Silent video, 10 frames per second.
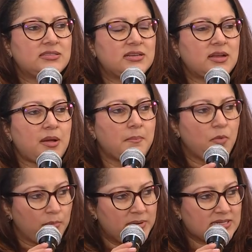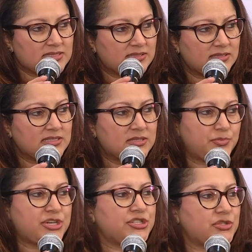moment is a
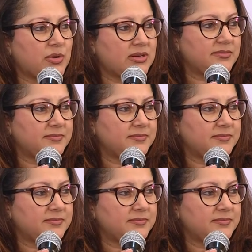precious one.